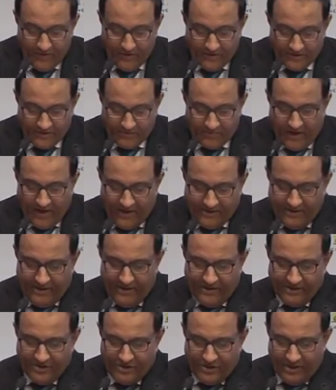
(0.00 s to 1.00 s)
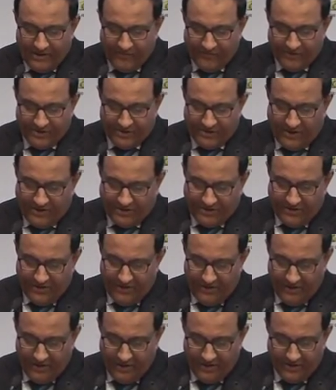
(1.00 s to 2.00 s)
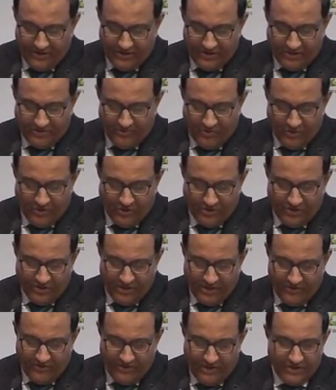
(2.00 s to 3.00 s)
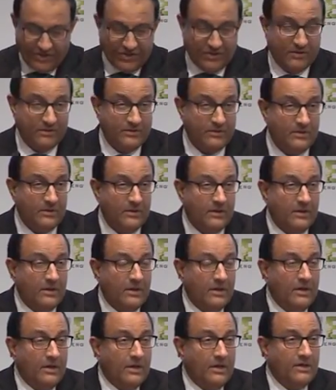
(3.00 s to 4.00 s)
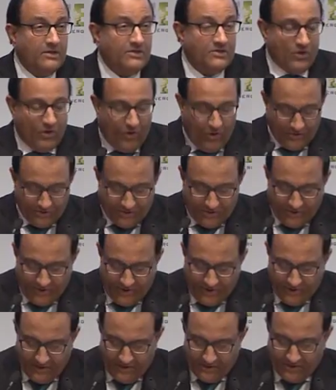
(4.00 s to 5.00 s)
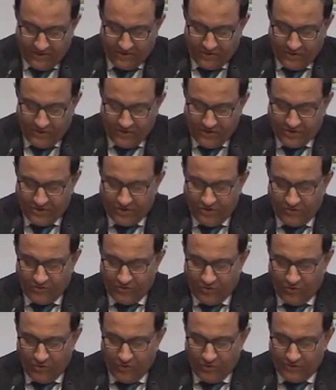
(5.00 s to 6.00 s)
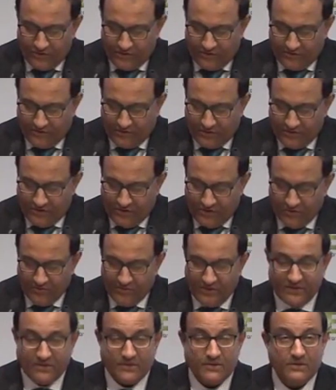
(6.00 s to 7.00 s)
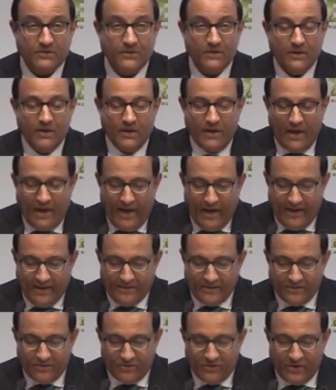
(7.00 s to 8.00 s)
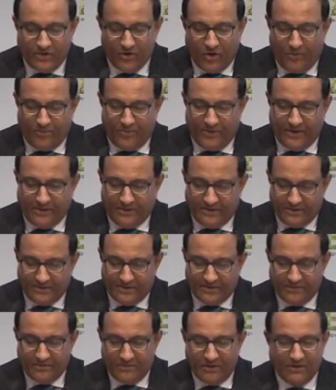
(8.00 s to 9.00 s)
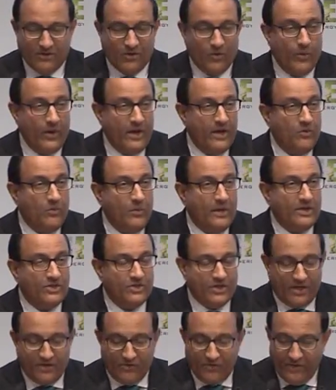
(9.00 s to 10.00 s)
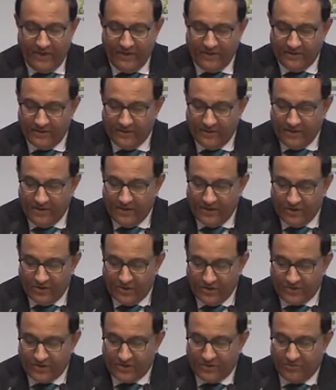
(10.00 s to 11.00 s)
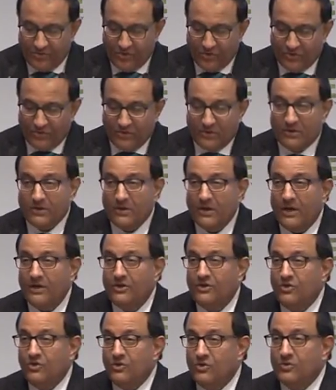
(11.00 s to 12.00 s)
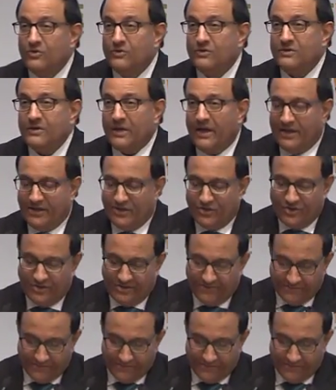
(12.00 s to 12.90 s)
smart energy infrastructure and distributed generation is altering the traditional roles of consumers and grid operators in the way we generate, distribute, and use energy.